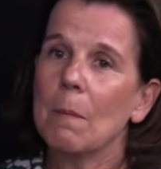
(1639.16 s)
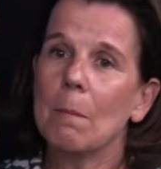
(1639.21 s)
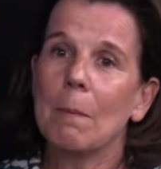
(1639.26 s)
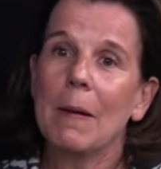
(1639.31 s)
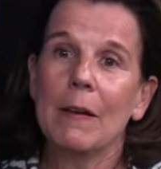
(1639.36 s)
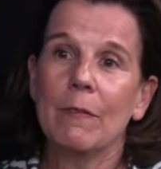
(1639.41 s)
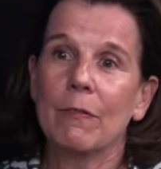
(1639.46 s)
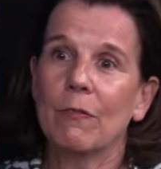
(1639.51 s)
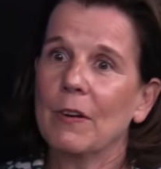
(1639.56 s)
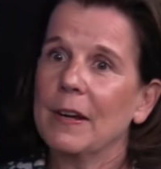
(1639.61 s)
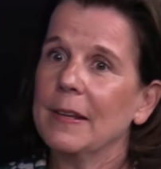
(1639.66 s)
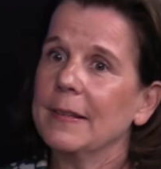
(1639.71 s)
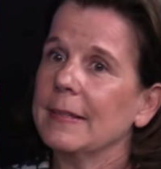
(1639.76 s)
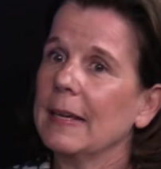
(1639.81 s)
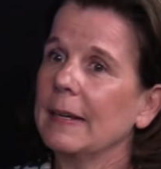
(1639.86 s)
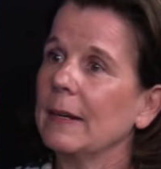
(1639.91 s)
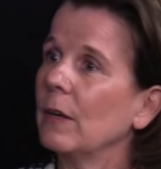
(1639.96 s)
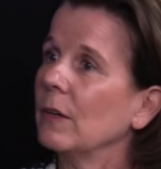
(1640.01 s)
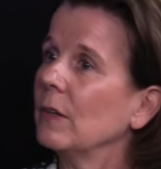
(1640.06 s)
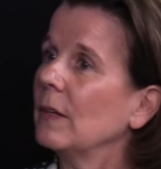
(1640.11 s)
my friends
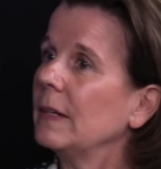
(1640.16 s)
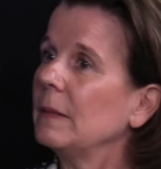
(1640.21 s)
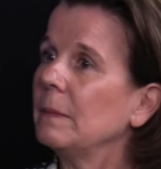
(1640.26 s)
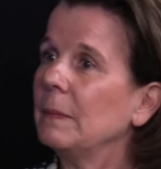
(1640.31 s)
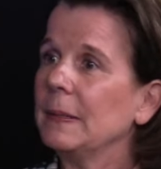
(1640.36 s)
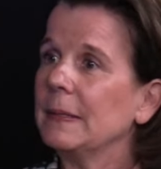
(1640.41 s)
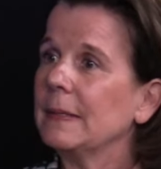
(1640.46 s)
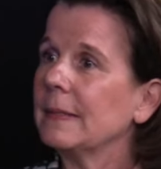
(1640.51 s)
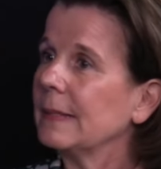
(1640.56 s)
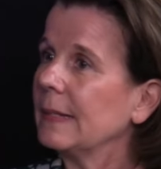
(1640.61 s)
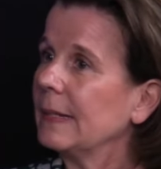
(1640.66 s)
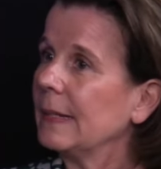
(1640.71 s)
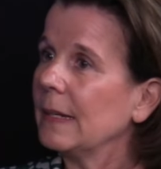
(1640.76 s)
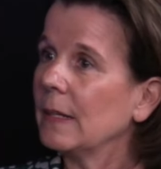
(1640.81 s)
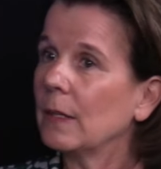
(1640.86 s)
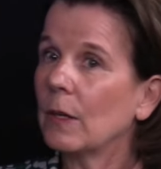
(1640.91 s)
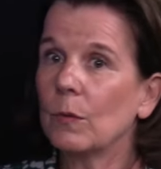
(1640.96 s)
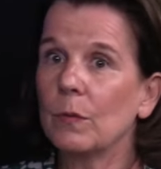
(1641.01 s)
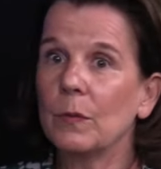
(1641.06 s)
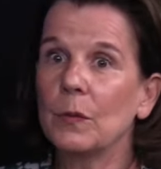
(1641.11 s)
I'd only been
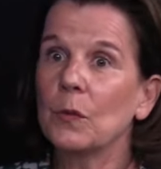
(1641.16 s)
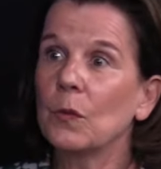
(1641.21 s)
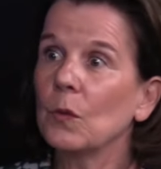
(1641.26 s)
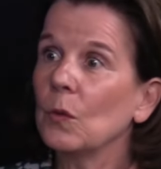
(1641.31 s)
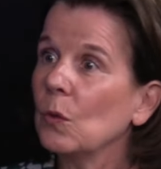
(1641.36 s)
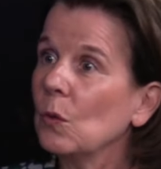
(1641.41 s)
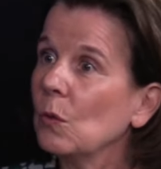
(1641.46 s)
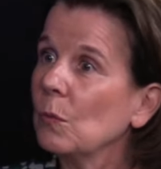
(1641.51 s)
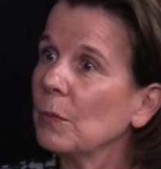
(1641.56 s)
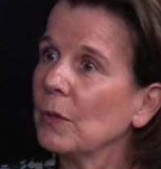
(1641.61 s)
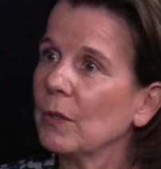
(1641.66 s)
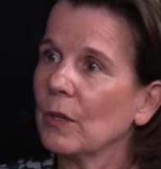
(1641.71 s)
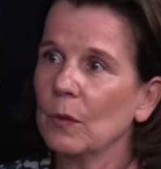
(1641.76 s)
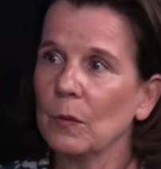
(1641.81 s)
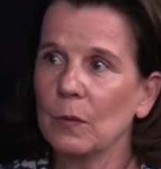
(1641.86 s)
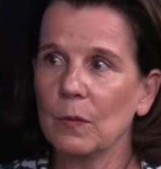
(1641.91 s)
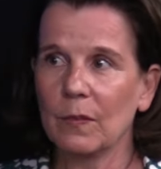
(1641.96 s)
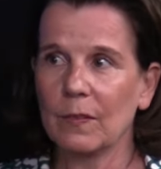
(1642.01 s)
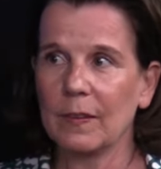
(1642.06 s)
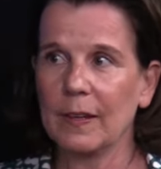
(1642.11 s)
seeing over Zoom, you know,
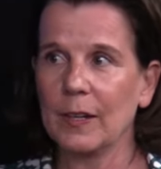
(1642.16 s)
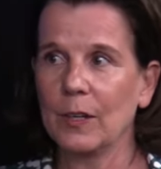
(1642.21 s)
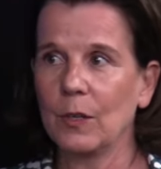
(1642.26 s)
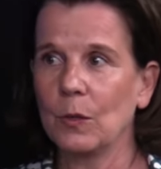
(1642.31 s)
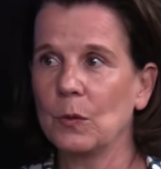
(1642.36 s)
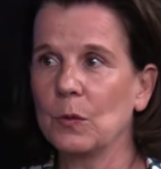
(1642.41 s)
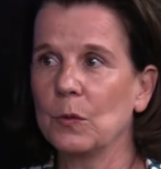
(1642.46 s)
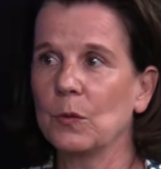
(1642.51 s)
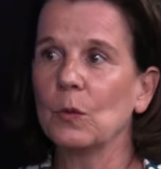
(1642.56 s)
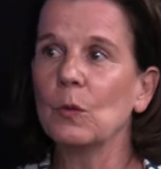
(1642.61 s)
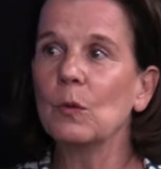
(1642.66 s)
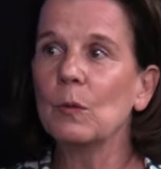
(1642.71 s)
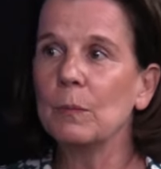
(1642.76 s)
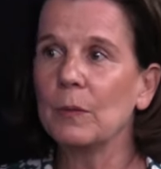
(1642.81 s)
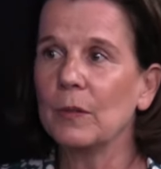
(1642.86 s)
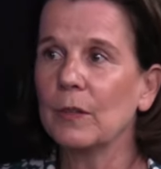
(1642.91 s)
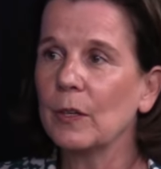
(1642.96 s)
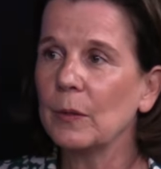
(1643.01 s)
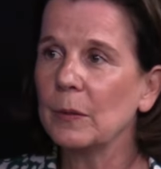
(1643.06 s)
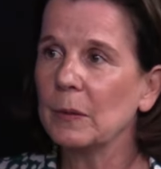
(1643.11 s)
mm. thank you, Zoom,
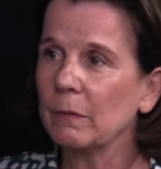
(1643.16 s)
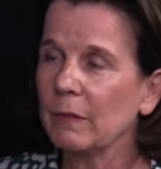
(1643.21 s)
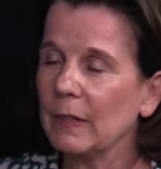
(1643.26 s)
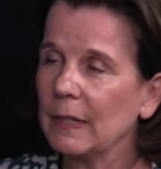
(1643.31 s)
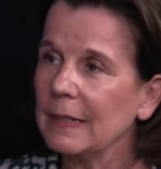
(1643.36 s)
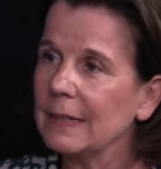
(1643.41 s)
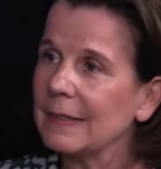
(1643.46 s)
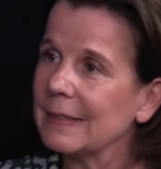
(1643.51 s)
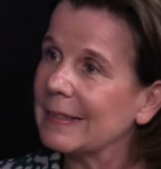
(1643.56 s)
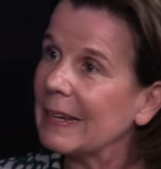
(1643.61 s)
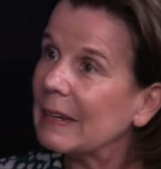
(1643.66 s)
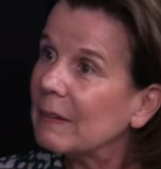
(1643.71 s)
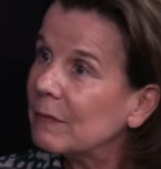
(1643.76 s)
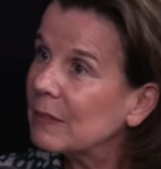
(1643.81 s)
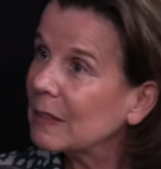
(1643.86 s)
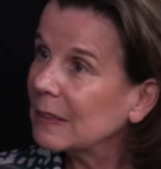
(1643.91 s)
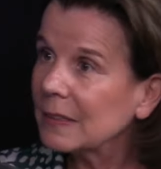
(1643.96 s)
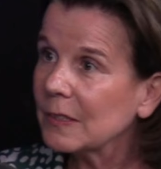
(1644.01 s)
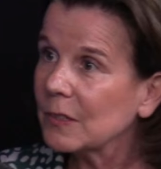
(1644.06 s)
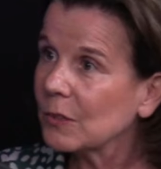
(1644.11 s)
you know, it really
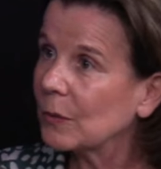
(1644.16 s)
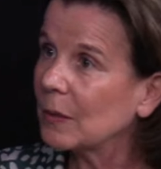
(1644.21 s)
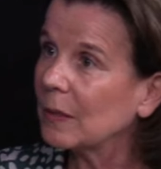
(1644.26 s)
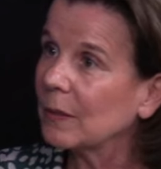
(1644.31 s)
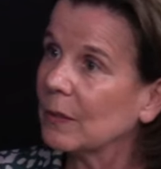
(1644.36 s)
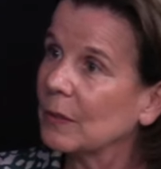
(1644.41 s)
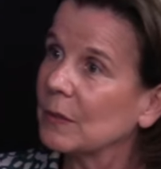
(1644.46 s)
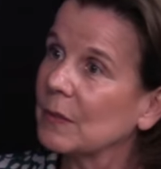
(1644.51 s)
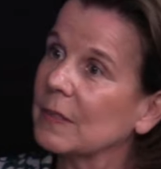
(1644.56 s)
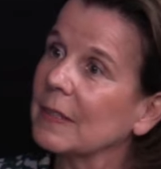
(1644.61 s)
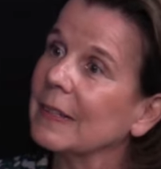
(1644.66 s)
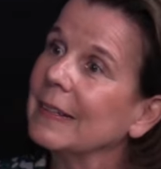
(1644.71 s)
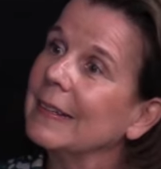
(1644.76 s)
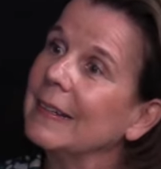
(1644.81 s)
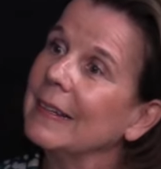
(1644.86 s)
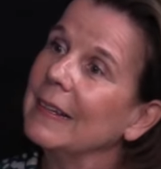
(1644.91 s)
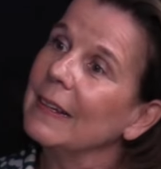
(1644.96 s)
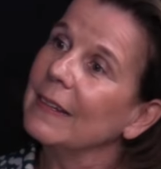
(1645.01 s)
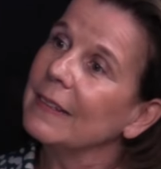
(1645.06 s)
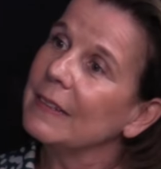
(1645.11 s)
saved us during those
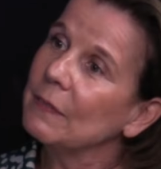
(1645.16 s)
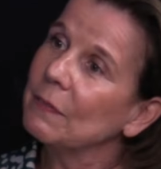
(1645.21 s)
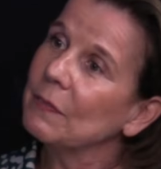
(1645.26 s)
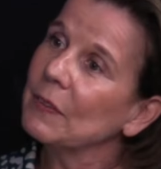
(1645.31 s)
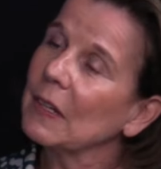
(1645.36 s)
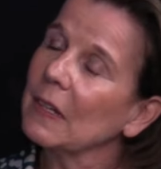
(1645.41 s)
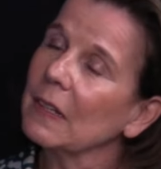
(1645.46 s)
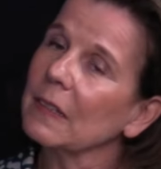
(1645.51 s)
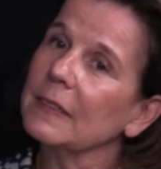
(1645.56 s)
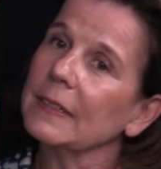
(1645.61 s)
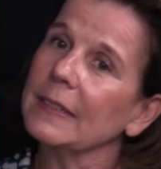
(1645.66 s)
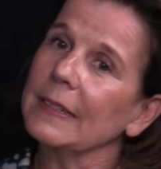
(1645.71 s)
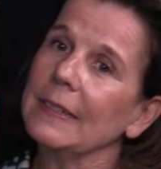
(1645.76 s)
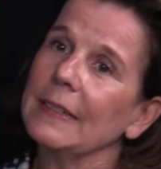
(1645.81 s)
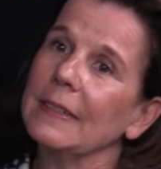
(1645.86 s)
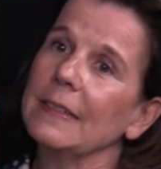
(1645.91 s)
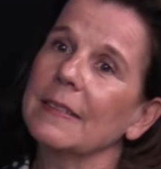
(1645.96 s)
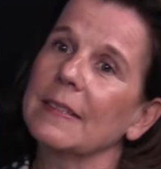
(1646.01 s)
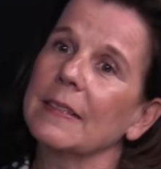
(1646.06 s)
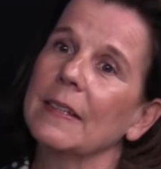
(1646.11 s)
mm. difficult
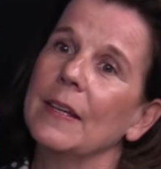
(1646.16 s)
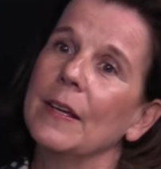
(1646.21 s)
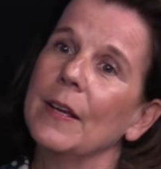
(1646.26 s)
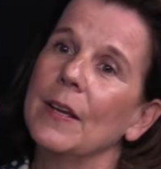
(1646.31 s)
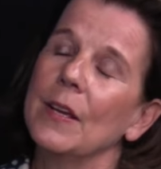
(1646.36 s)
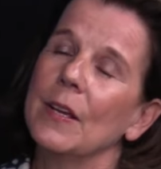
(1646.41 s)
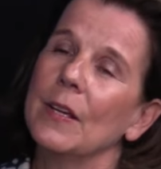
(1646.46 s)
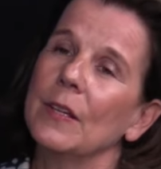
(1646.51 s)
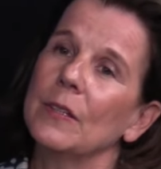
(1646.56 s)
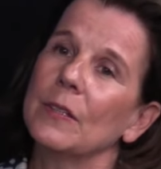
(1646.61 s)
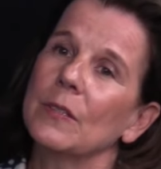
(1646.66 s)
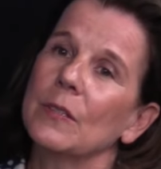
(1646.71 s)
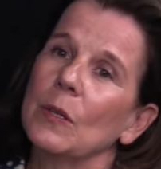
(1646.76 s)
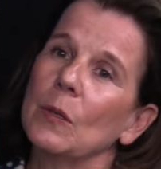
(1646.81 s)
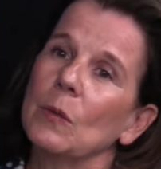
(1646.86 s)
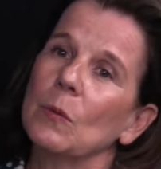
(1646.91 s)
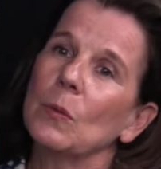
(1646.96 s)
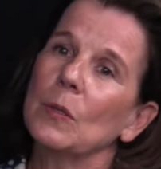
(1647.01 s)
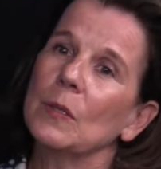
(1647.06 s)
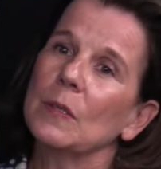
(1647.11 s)
years. So
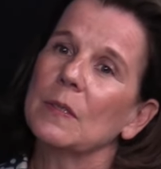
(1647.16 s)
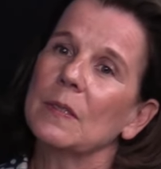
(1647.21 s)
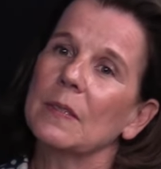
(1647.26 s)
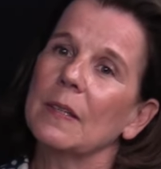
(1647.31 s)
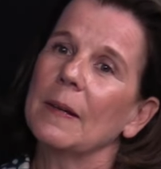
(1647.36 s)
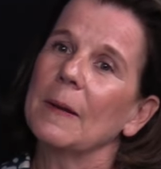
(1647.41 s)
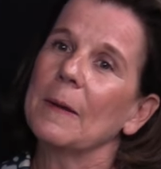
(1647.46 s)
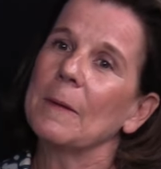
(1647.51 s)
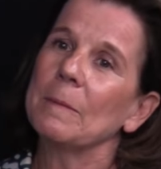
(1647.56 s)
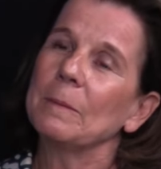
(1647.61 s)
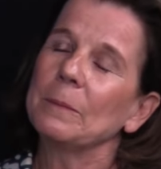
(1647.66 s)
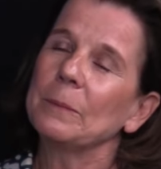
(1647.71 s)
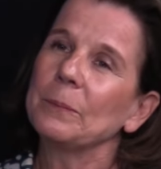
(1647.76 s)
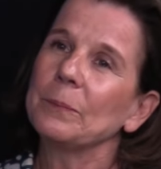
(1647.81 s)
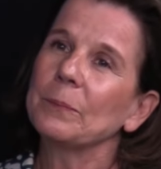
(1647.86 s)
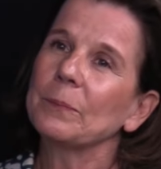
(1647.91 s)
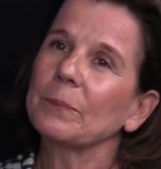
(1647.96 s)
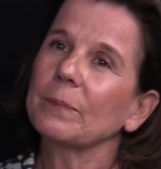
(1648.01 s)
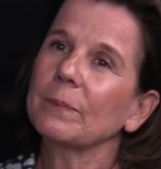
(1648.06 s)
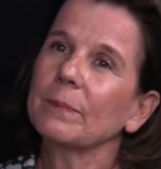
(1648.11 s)
it was,
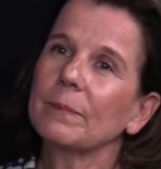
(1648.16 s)
um,